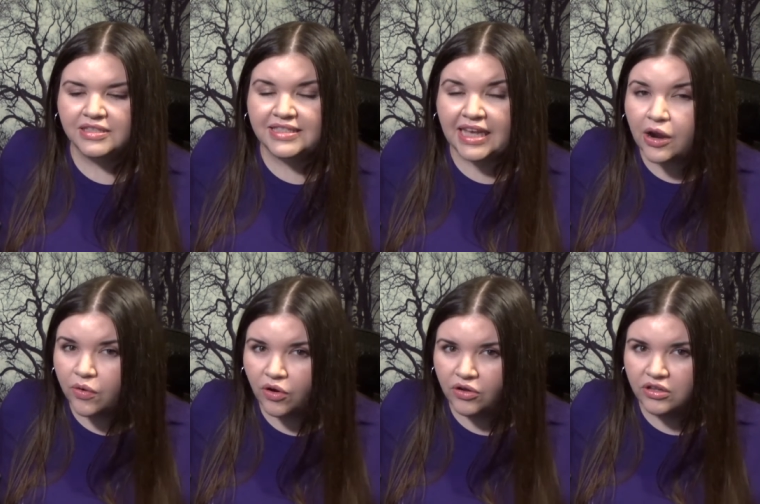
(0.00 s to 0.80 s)

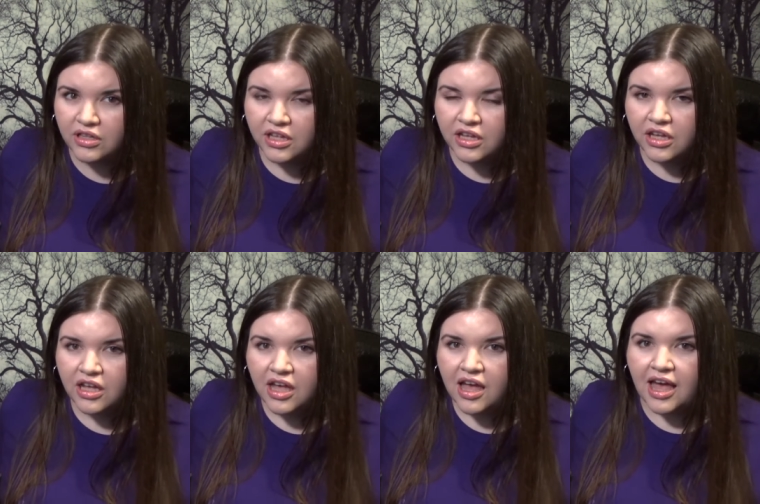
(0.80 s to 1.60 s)
Daryl
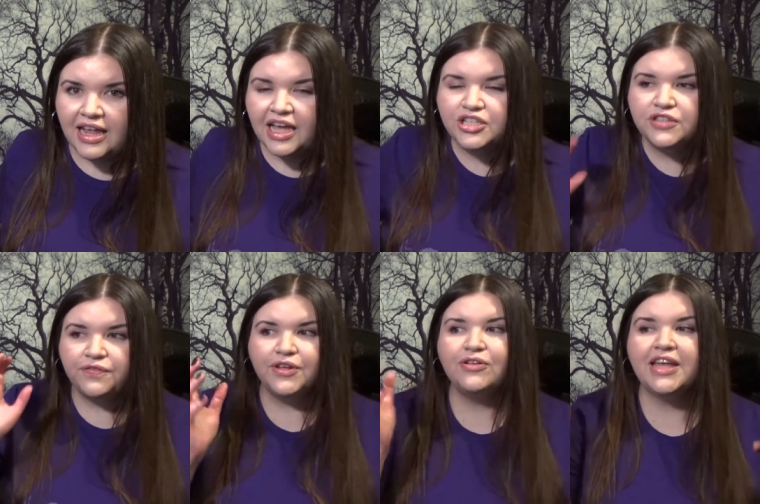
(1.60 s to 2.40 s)
and I just
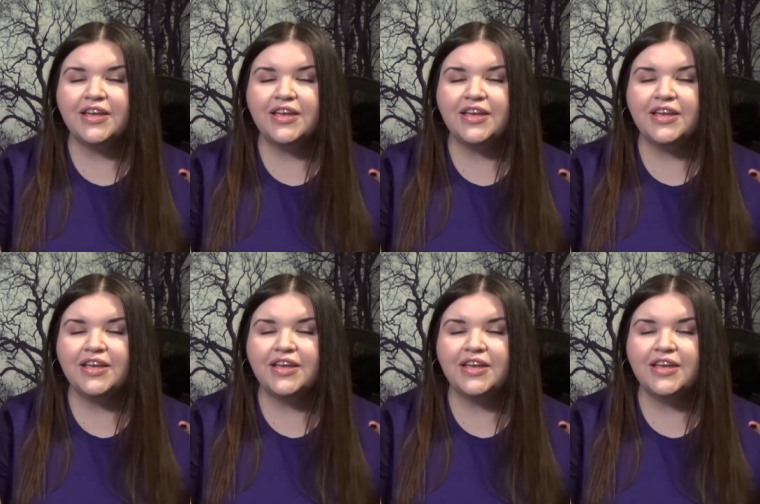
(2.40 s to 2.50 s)
feel like